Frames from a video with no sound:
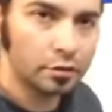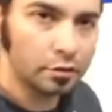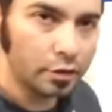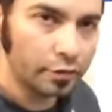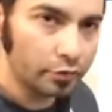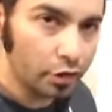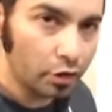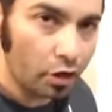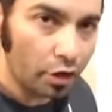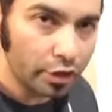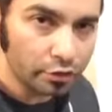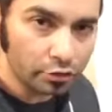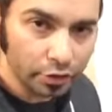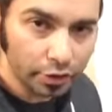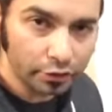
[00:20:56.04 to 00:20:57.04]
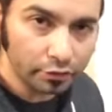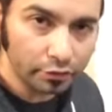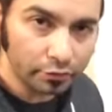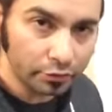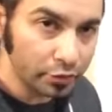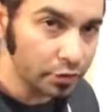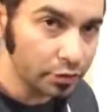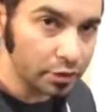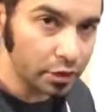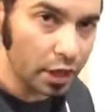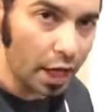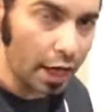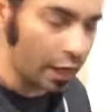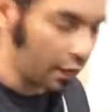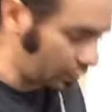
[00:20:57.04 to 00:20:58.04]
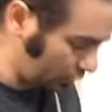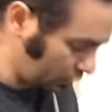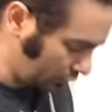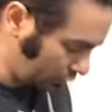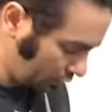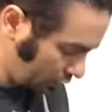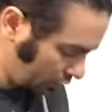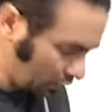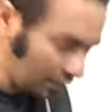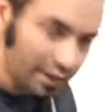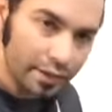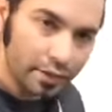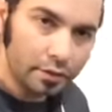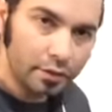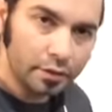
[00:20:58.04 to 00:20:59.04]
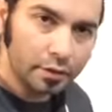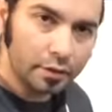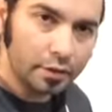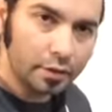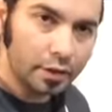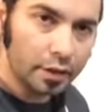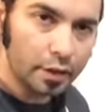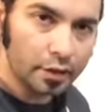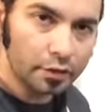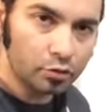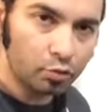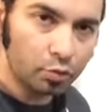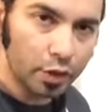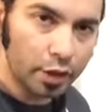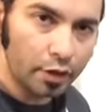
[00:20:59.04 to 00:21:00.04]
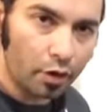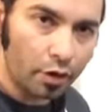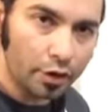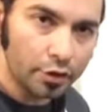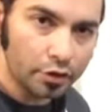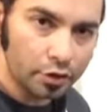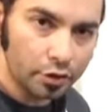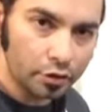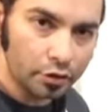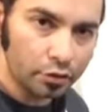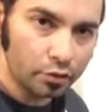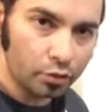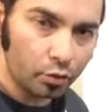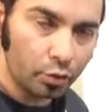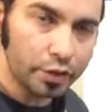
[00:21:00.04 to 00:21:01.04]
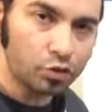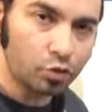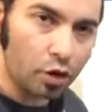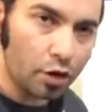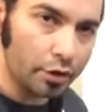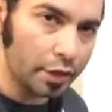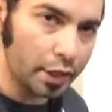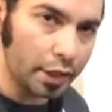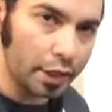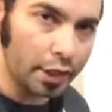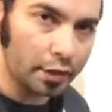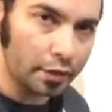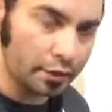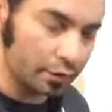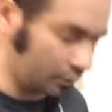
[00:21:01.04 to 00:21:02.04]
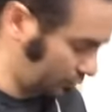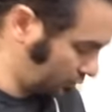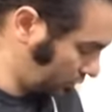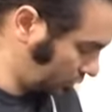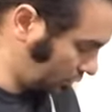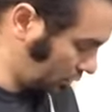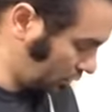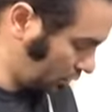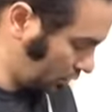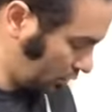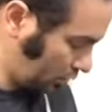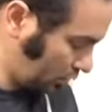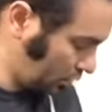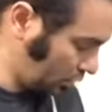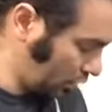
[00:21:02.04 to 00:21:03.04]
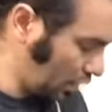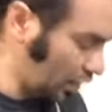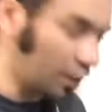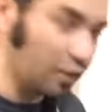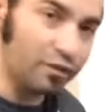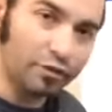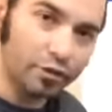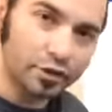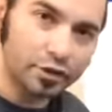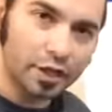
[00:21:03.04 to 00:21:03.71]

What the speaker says: If the cartridge feels like it's really hard to withdraw the ink and it feels